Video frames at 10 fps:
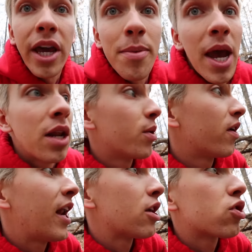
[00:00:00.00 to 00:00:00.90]
they could be
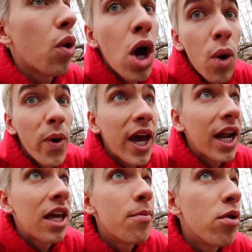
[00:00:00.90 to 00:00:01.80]
anywhere right now, so we
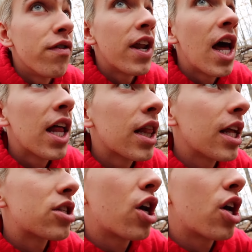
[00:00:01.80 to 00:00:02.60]
gotta keep moving. Let's